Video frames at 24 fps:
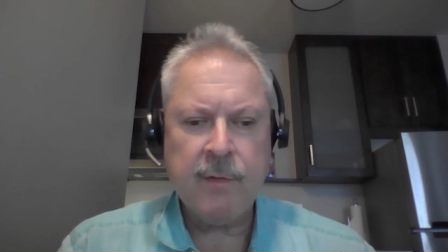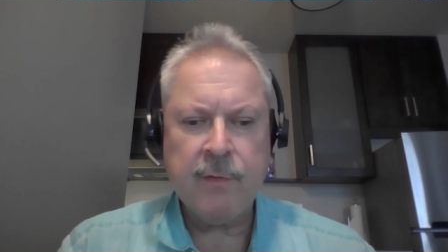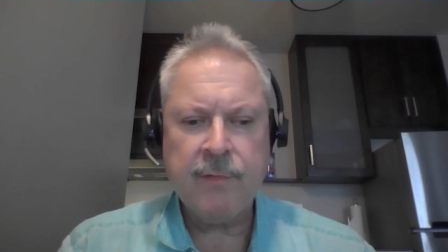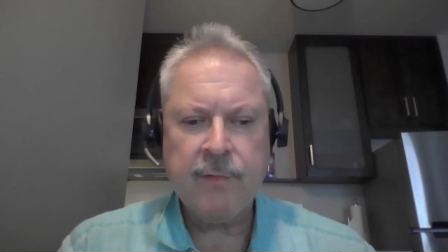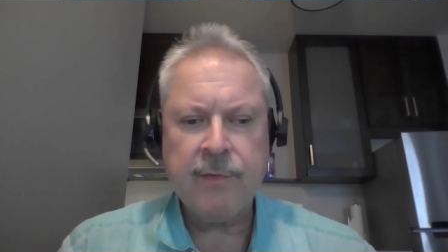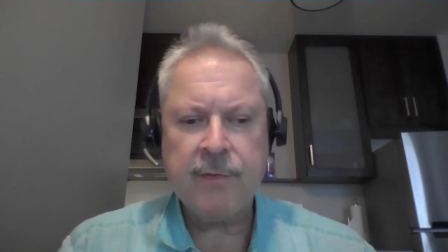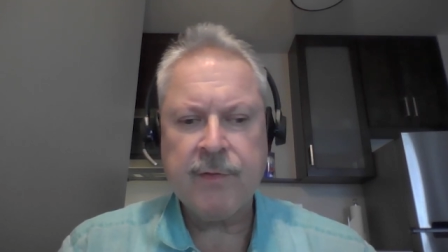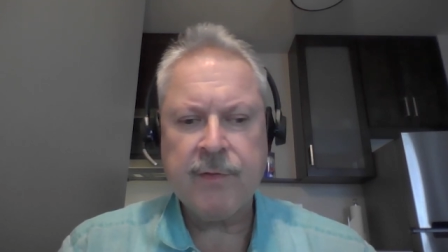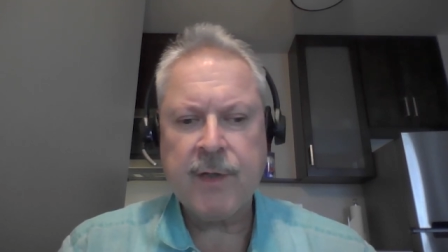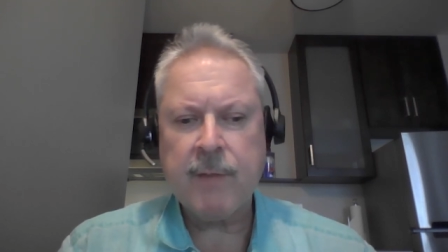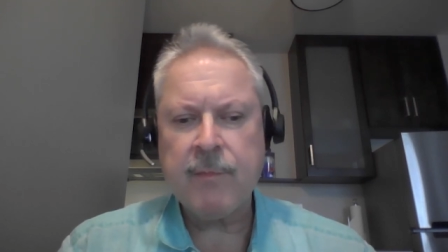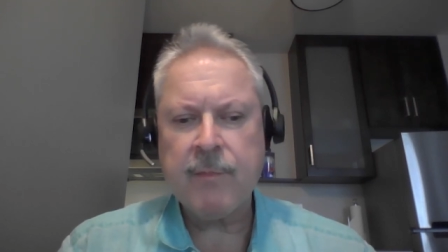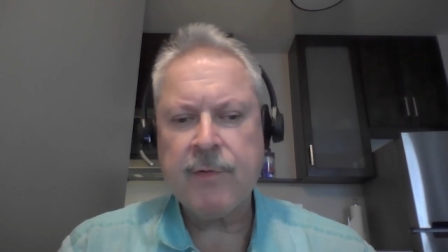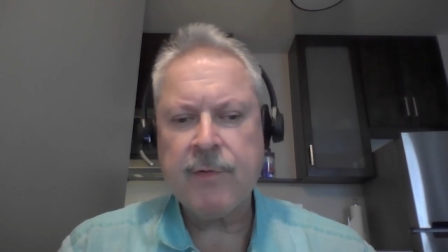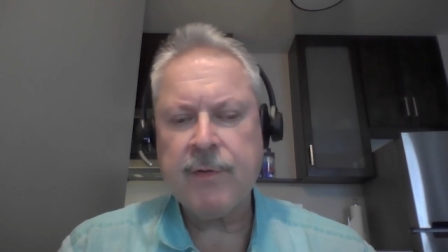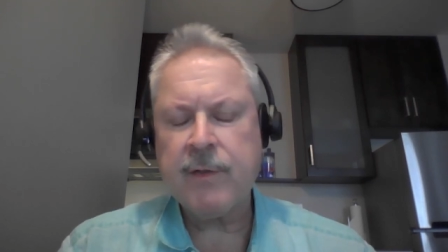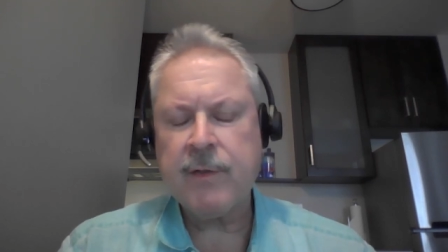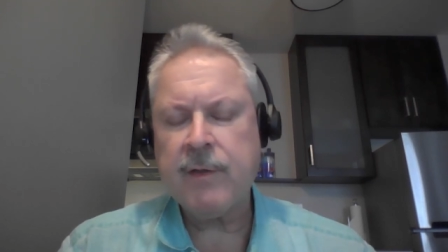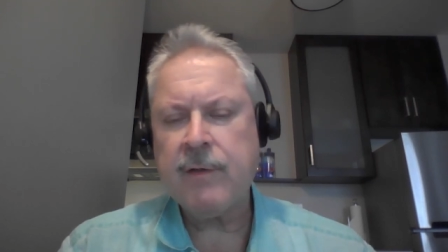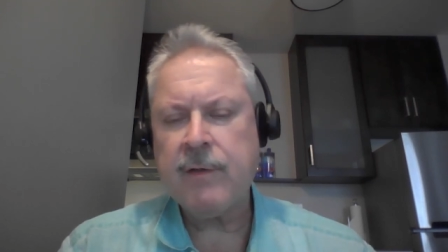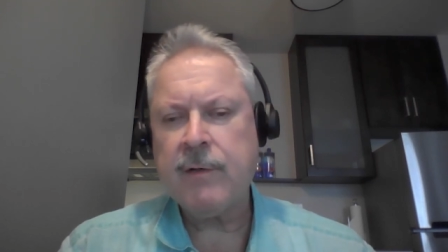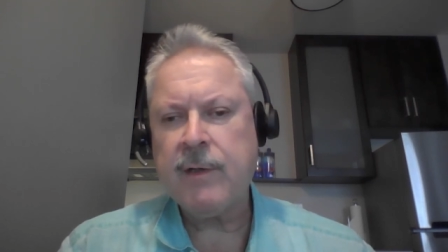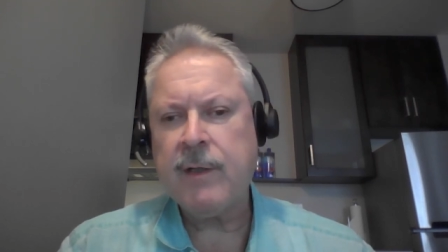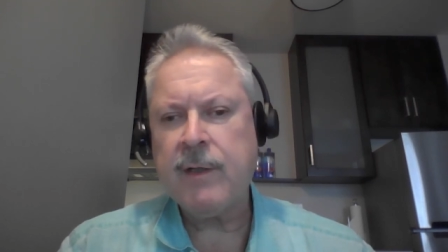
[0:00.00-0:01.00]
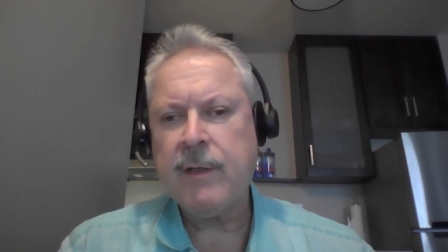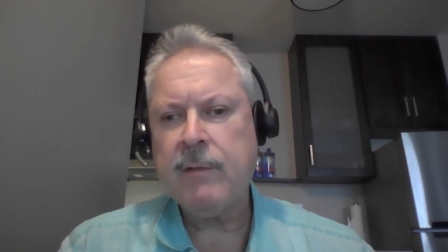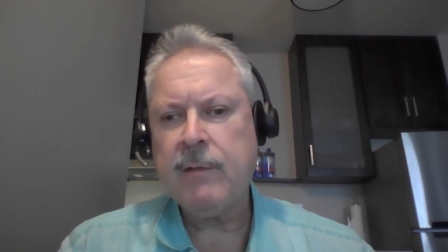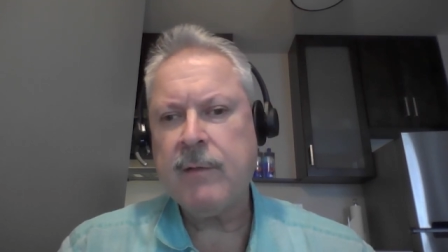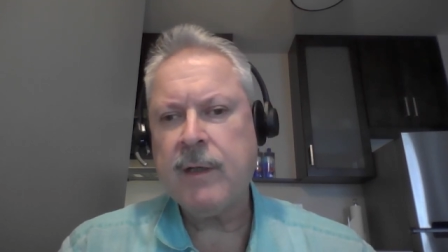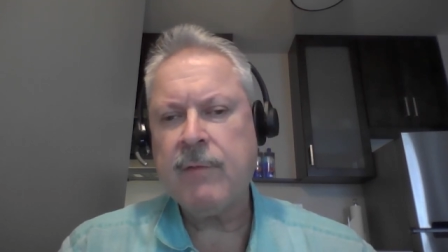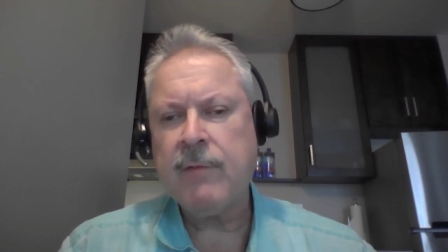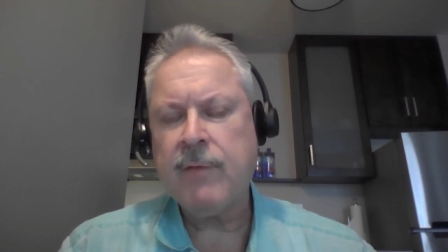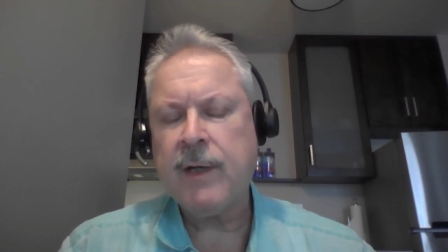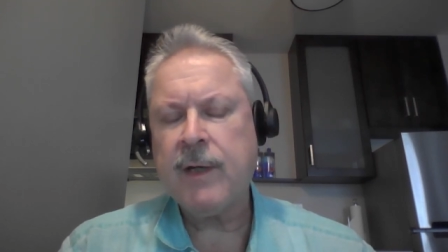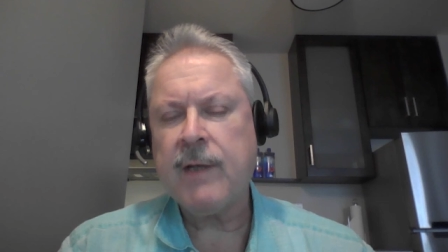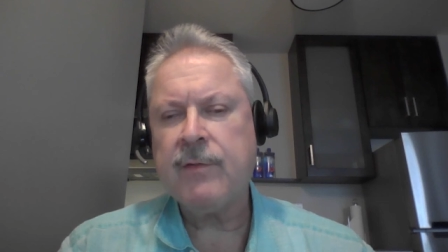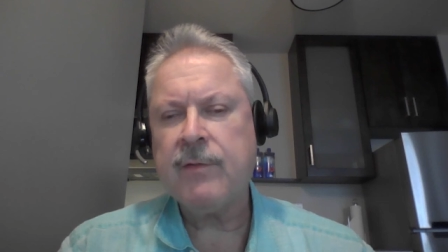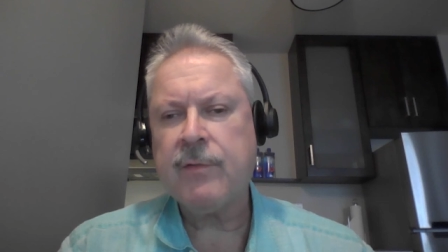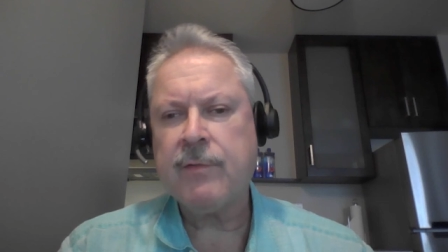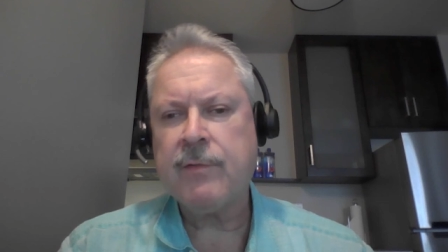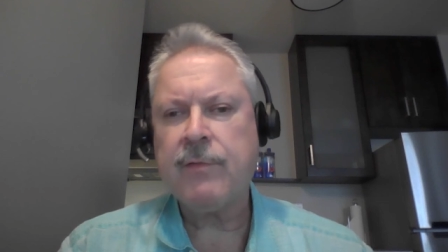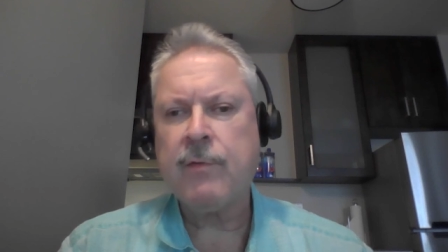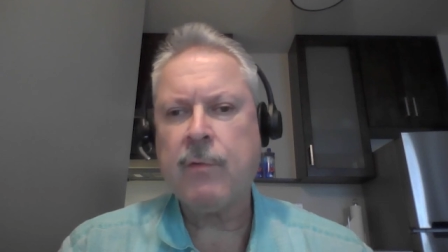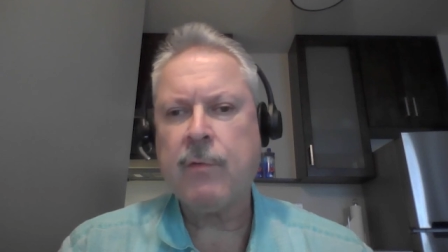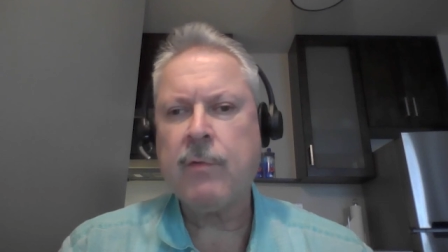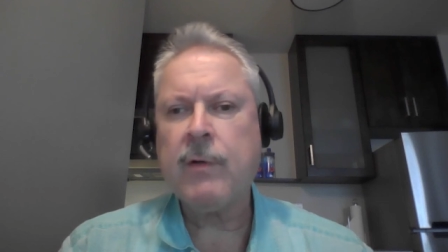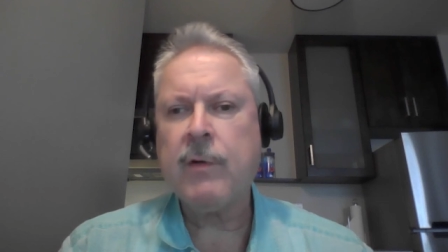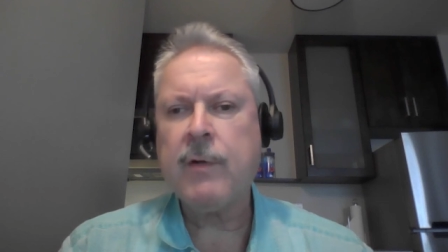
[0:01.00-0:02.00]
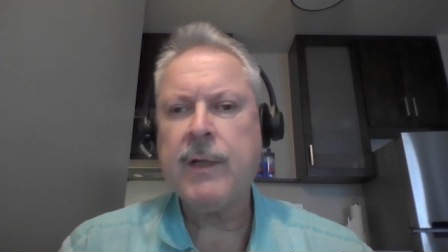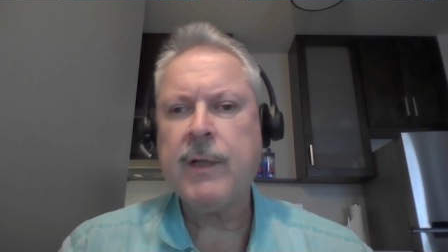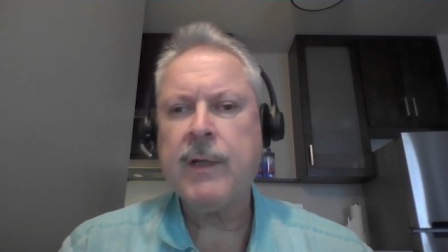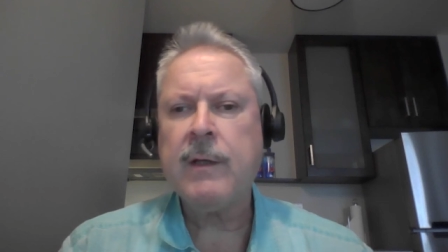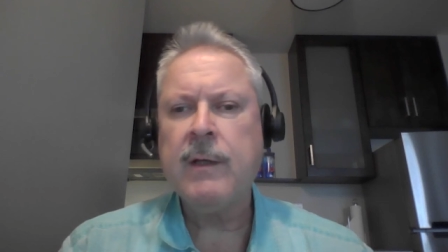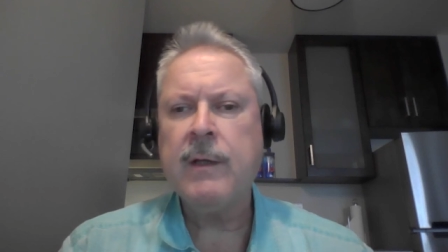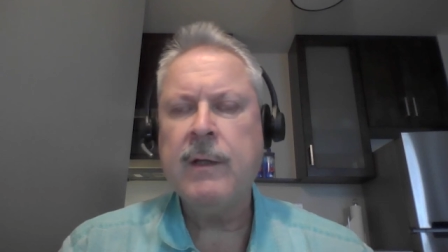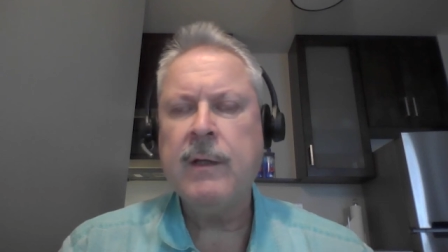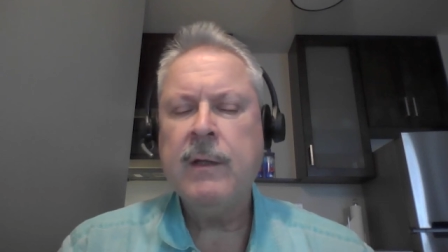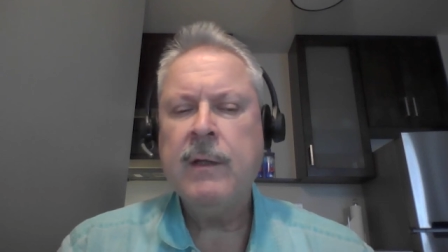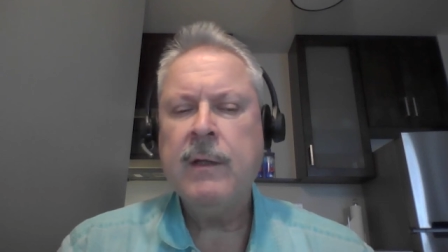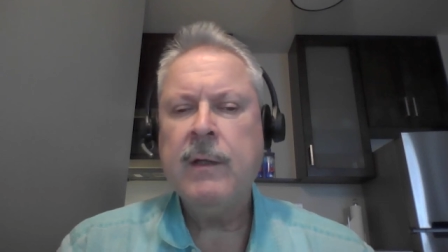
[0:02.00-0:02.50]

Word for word: cybersecurity advisor for Oregon.